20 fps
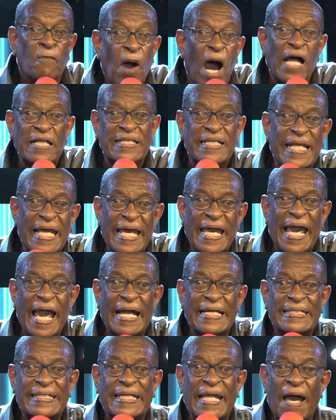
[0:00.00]
but the
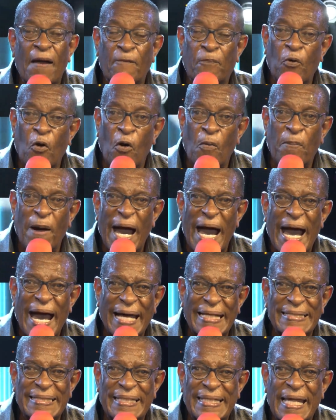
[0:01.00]
Extempo
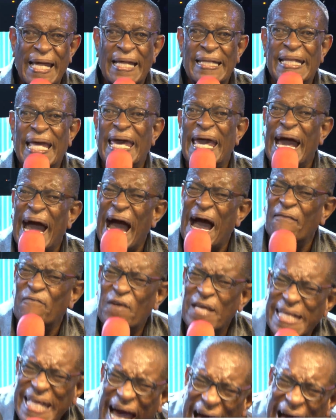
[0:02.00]
fans, they have it